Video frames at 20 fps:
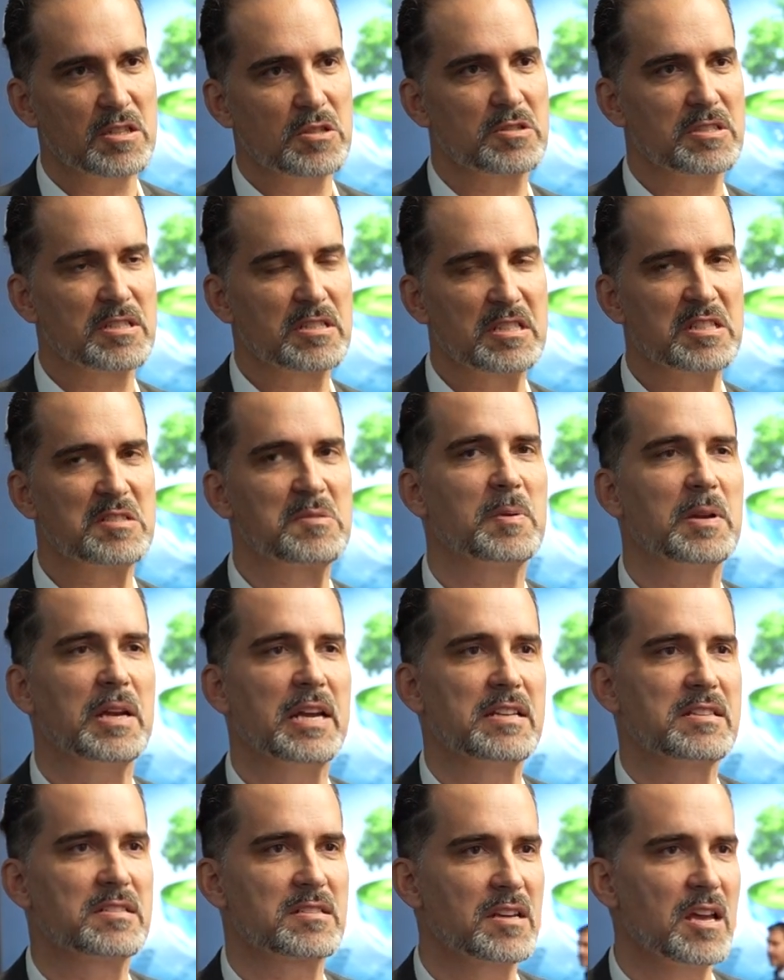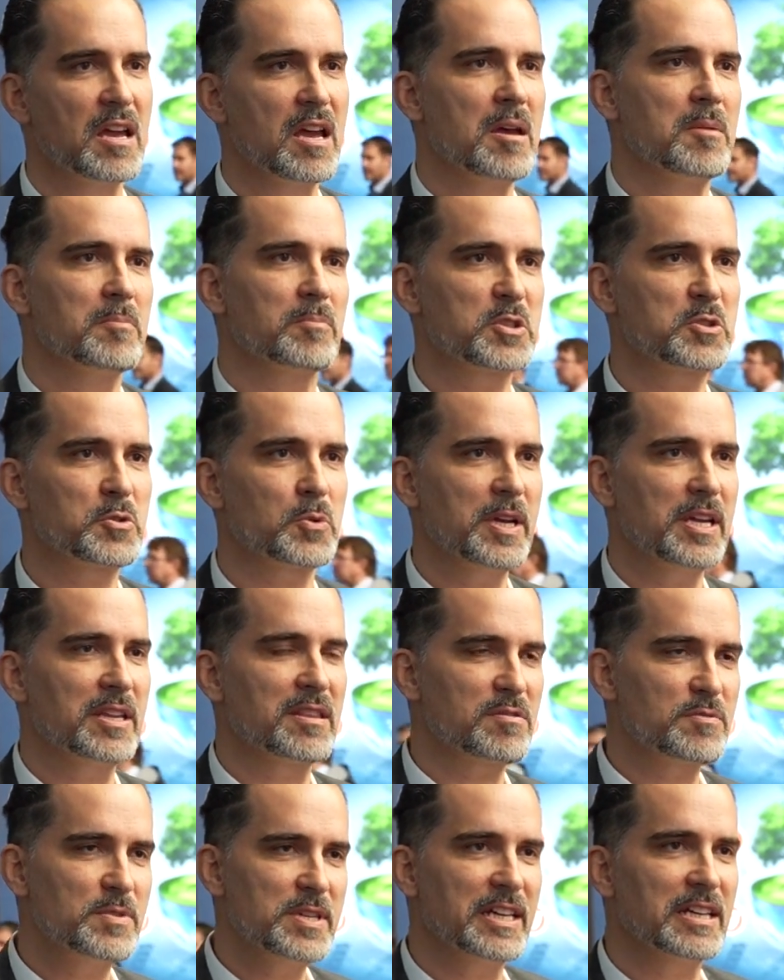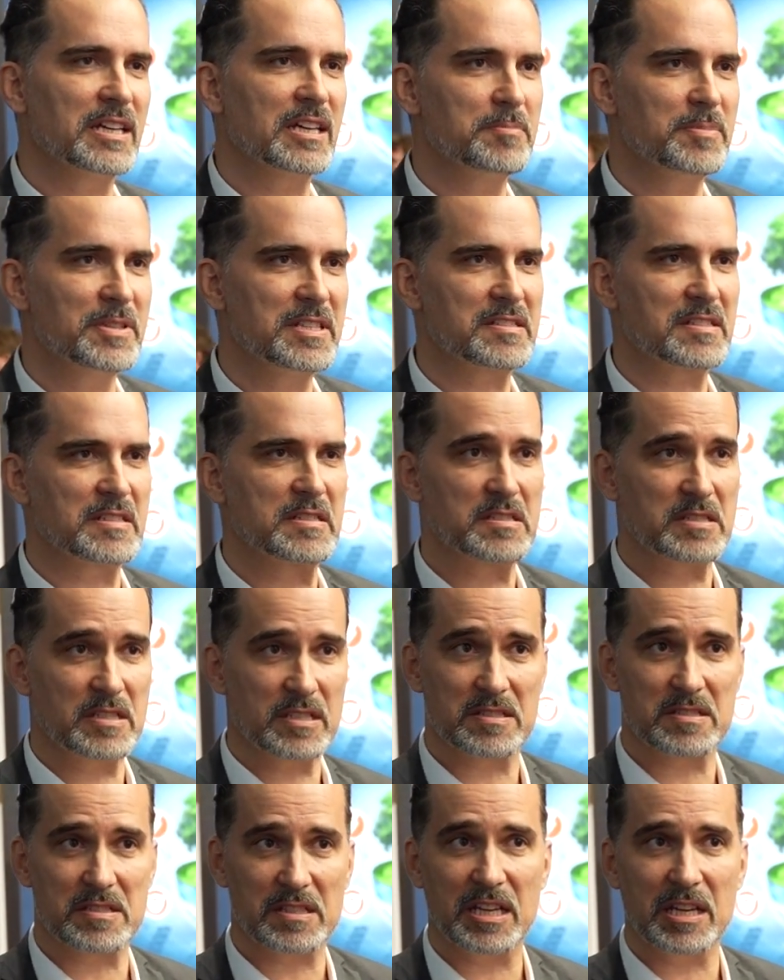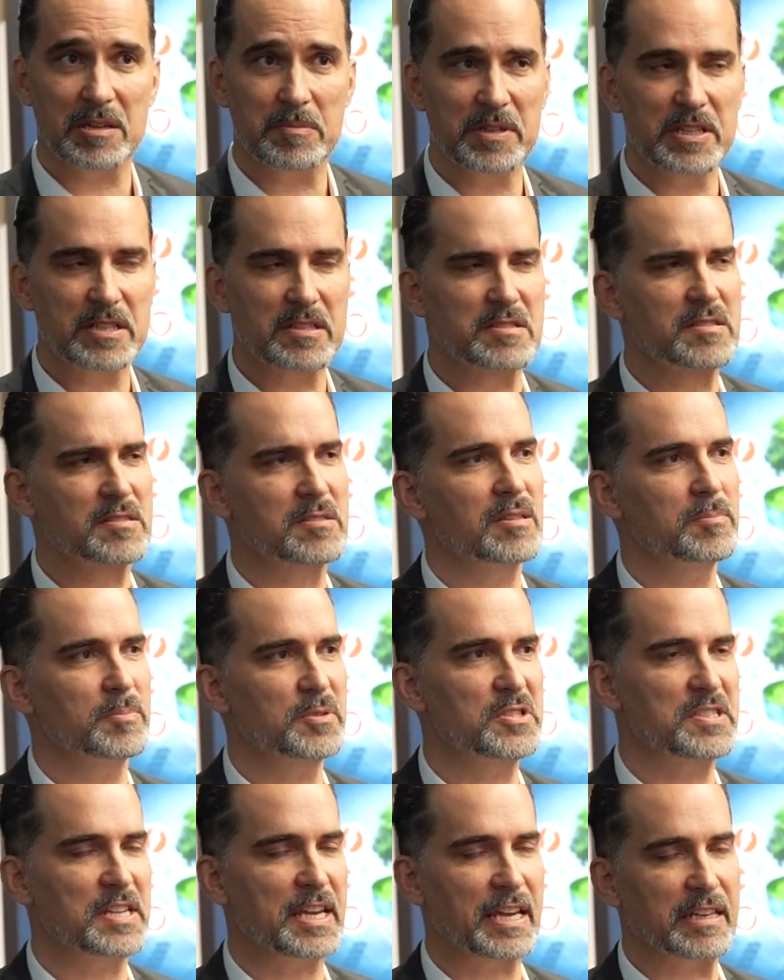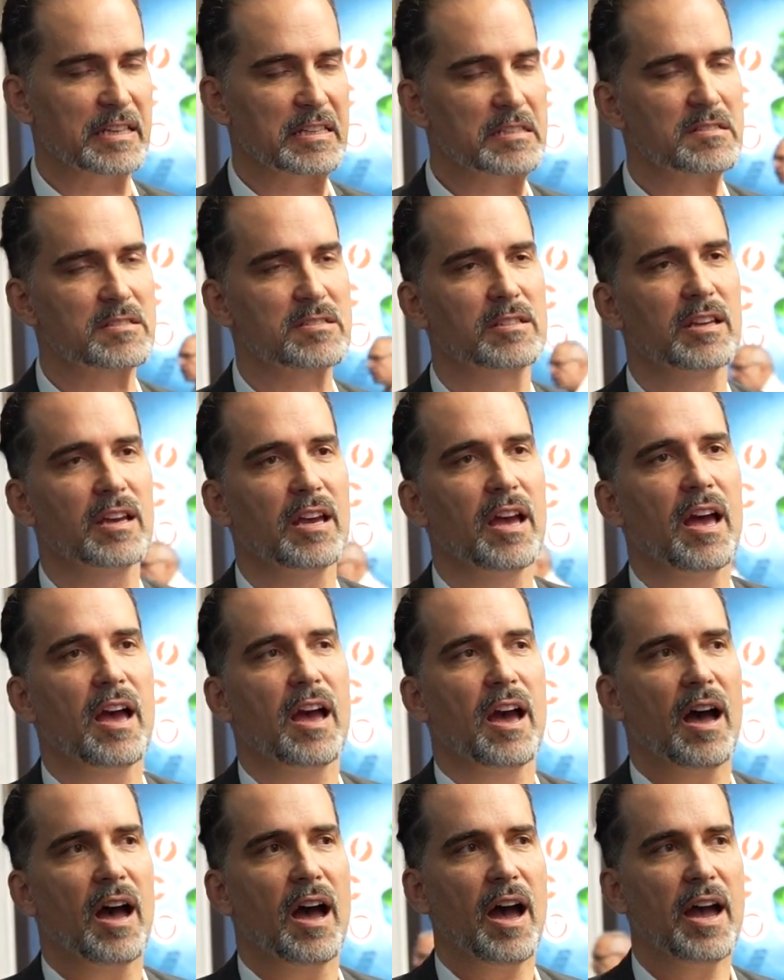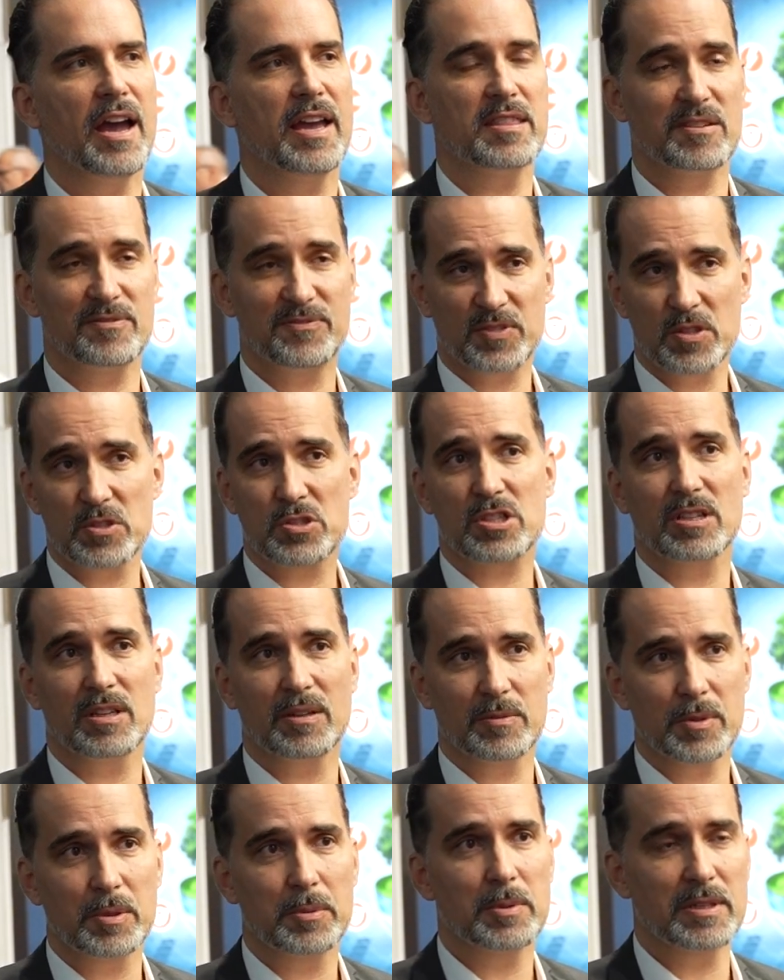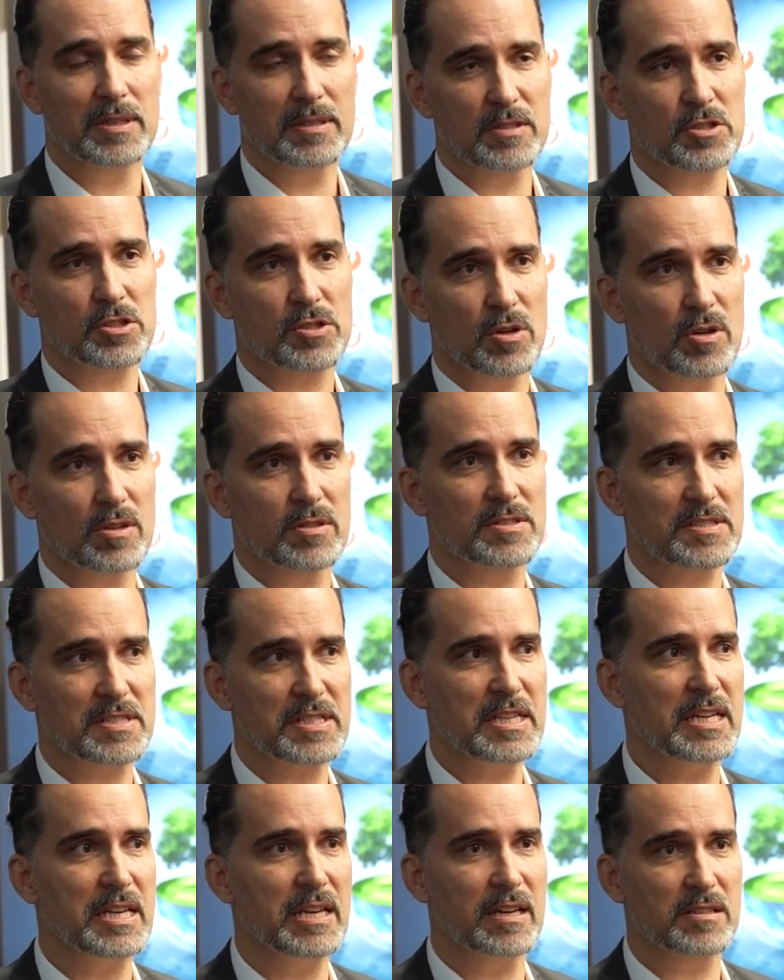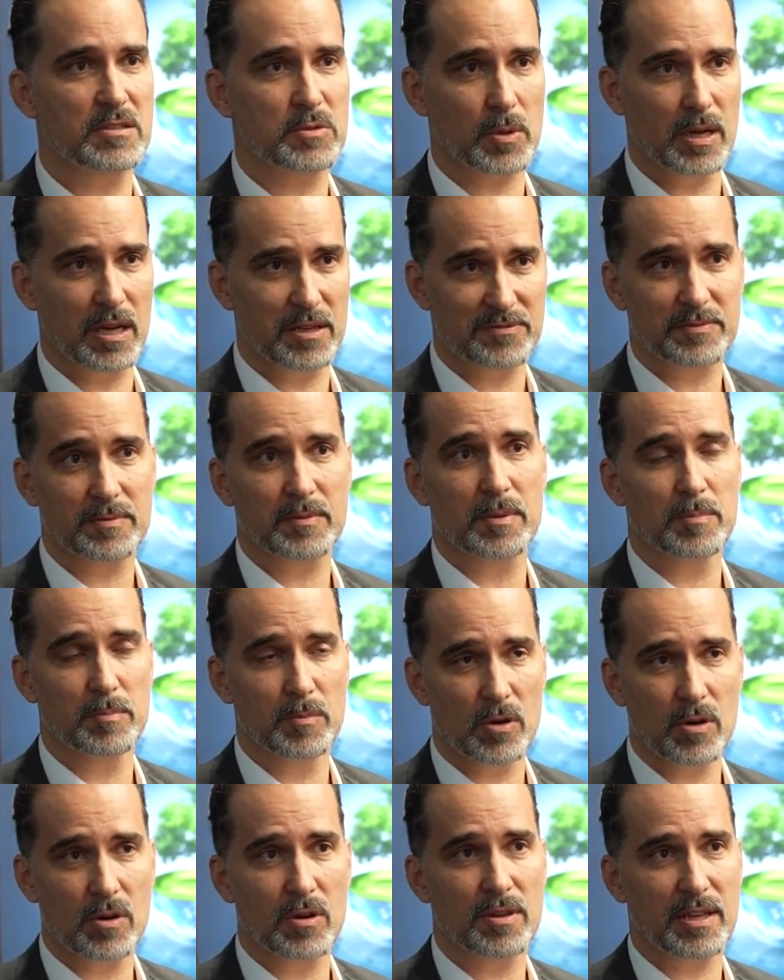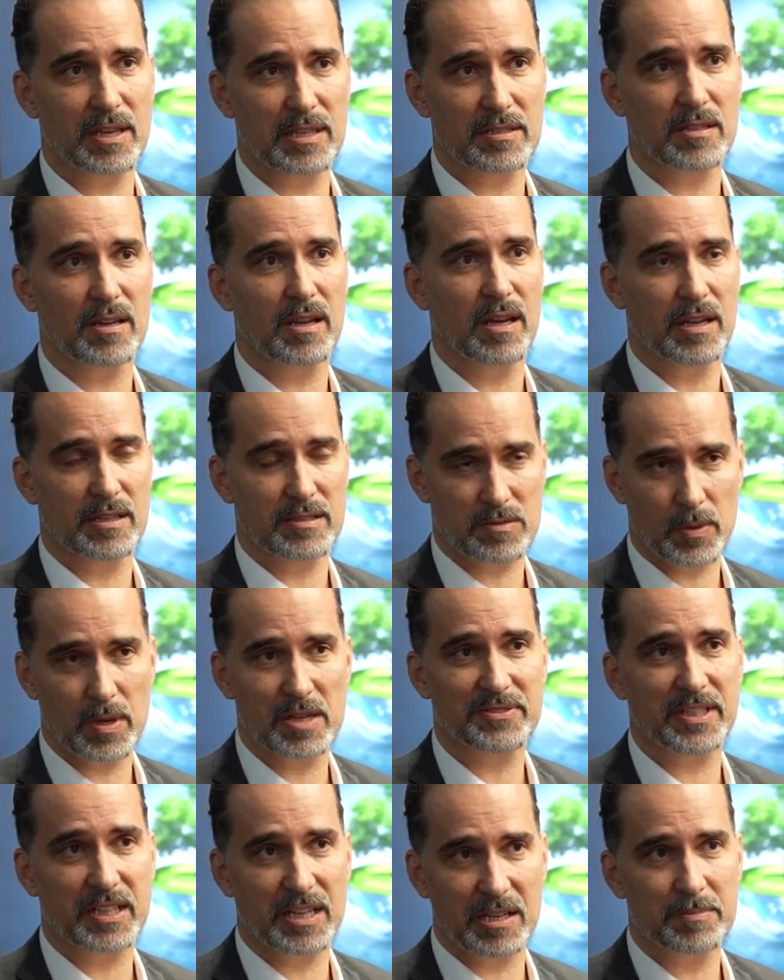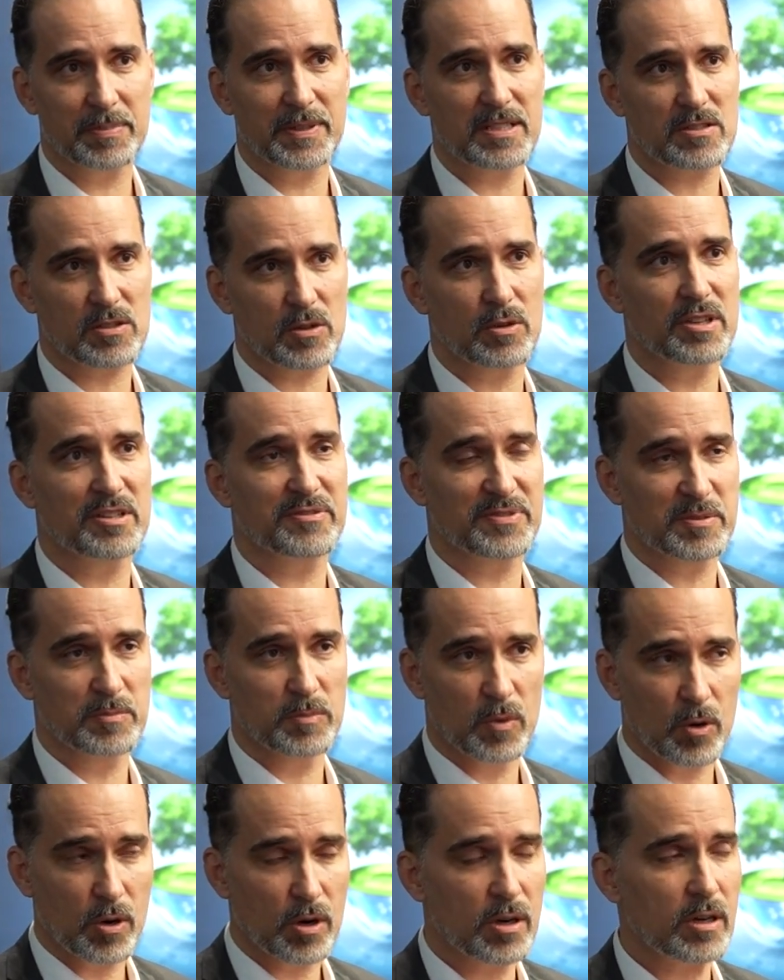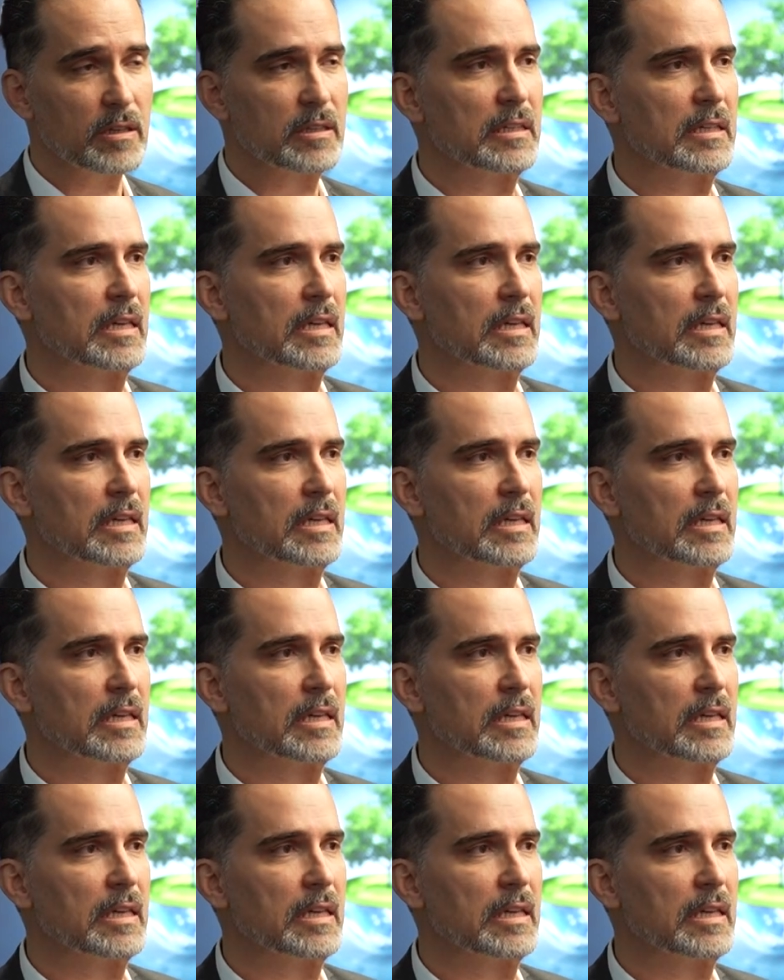and displays between 3 gigabits and 6 gigabits per second. In the future, we will see more than 12 gigabits or even more.